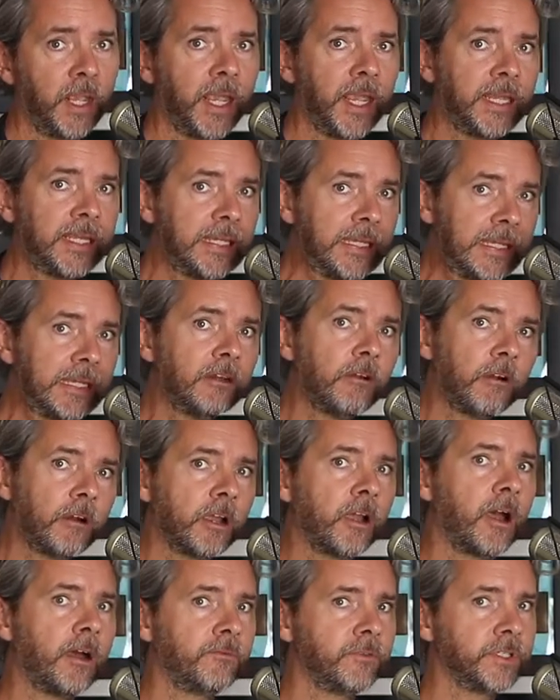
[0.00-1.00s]
And in our
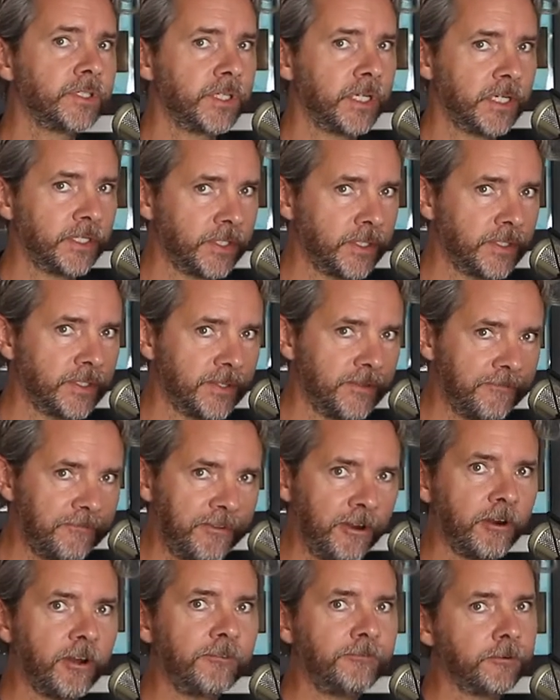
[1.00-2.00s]
conversations, the
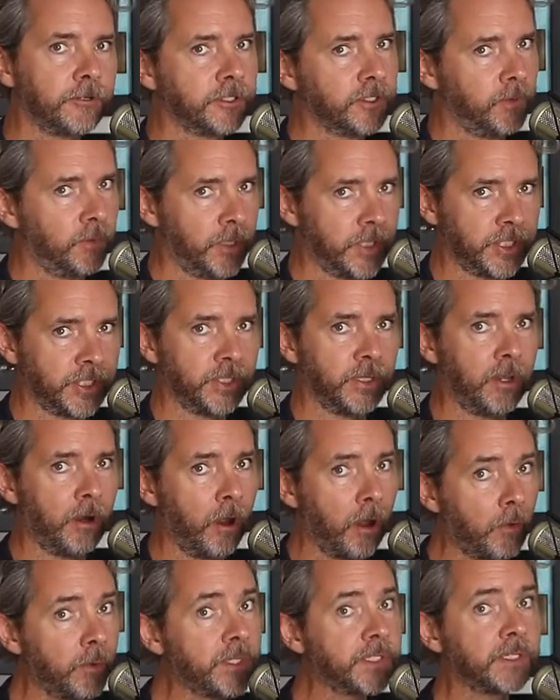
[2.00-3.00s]
very first question that
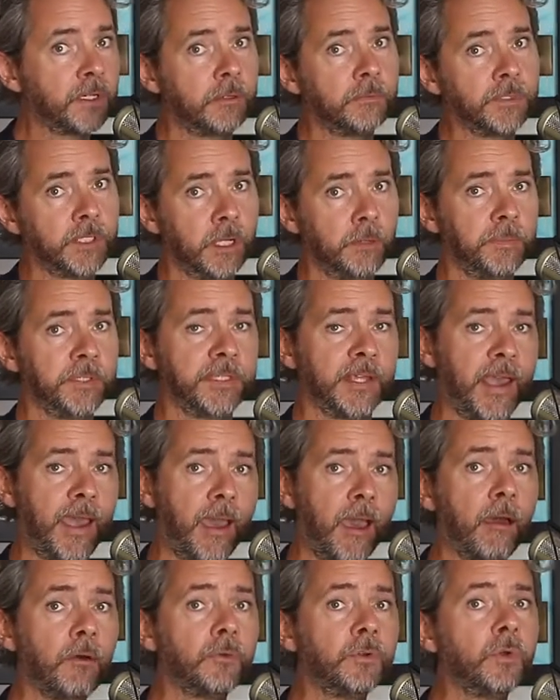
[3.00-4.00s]
always comes up is,
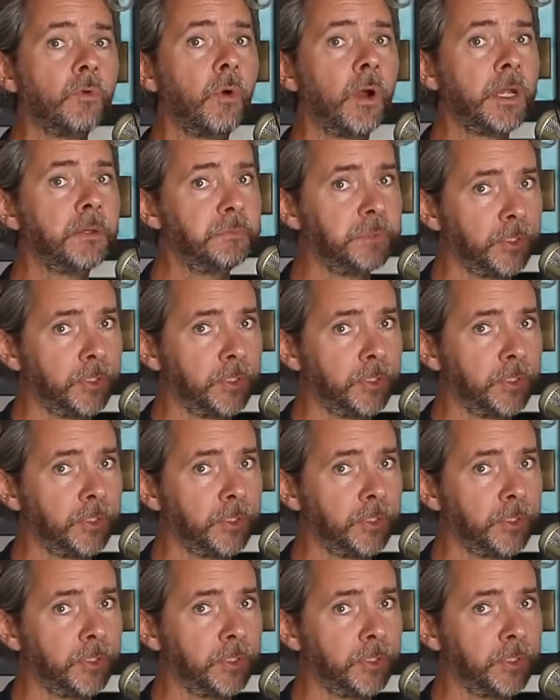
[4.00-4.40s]
how do I